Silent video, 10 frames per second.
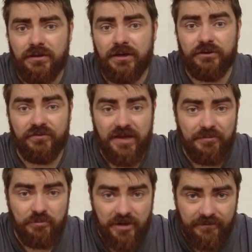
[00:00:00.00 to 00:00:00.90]
and you've kept
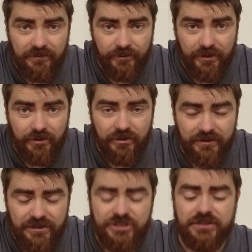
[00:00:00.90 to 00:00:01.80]
the prep fluid in good
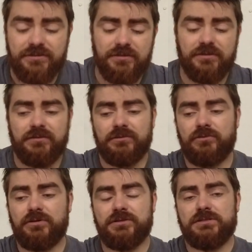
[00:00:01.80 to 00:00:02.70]
condition,
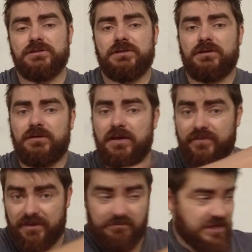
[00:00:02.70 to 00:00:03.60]
you could,
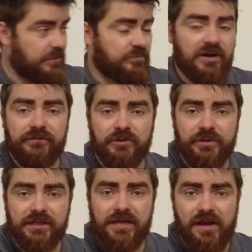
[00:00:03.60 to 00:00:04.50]
having kept the prep
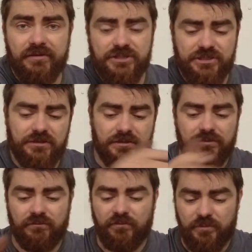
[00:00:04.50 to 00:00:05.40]
fluid in your garage,
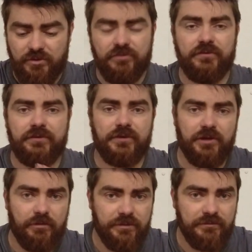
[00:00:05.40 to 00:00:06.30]
remove the
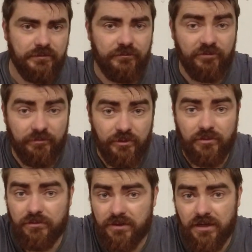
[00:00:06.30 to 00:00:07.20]
coolant from
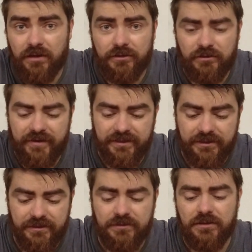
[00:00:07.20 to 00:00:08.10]
your car that you've had
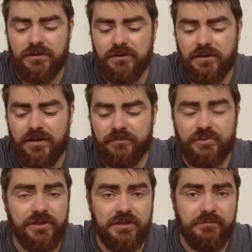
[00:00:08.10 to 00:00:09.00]
it in and
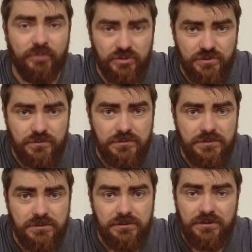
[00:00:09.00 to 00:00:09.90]
put it in the bottle
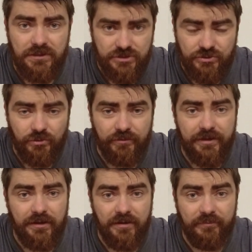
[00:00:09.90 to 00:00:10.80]
and store
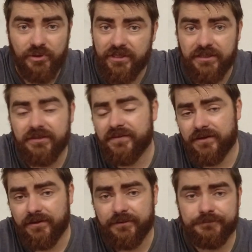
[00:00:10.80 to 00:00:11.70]
it and put it in another
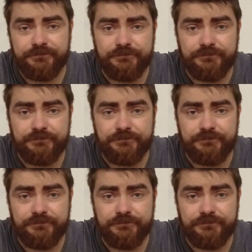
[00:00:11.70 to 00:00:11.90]
car